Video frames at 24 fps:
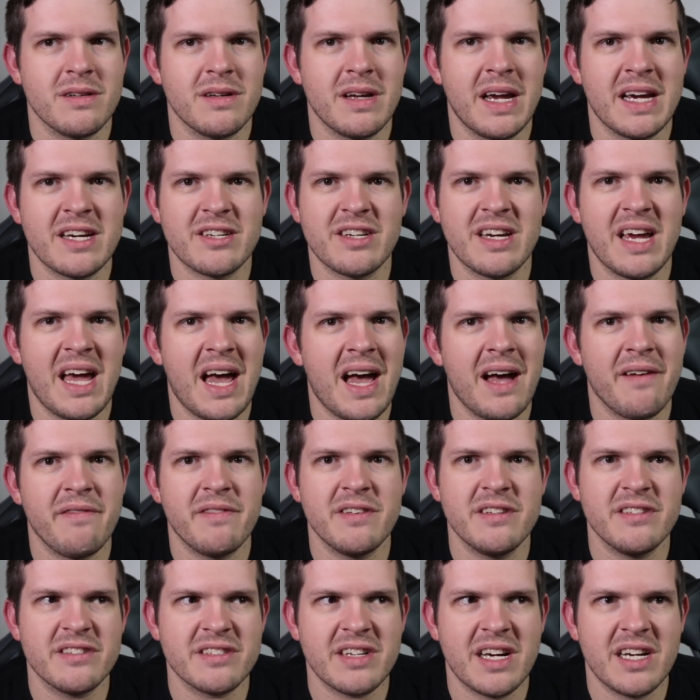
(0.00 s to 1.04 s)
and actually have a
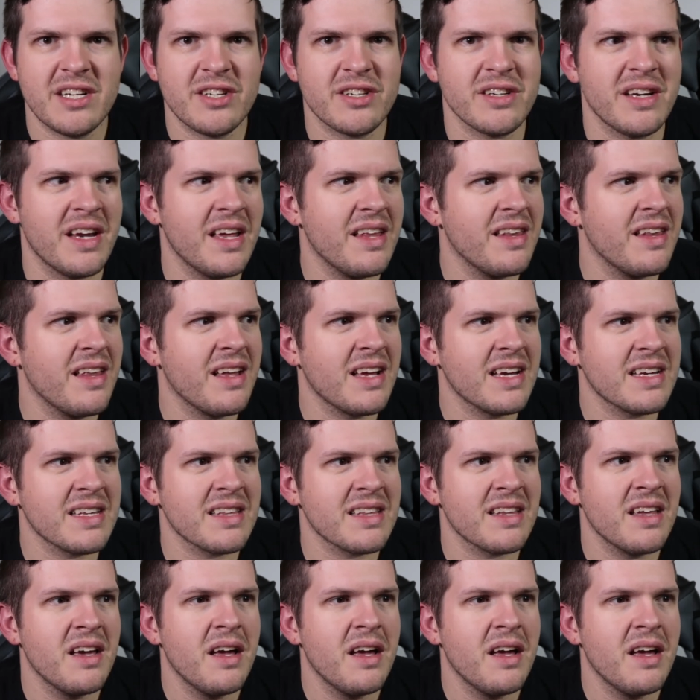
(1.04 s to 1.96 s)
discussion, and, like,